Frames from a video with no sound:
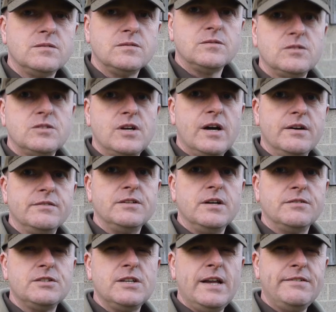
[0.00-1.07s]
So I've
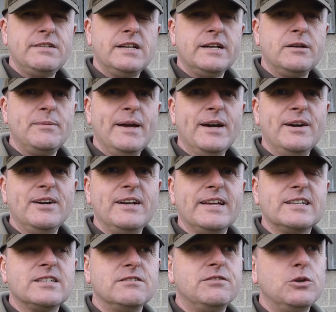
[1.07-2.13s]
just left a little bit early
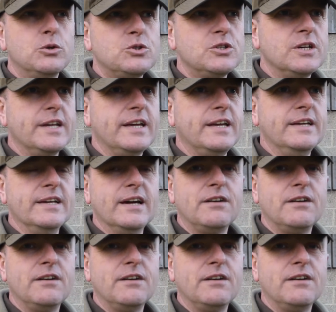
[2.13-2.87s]
because unfortunately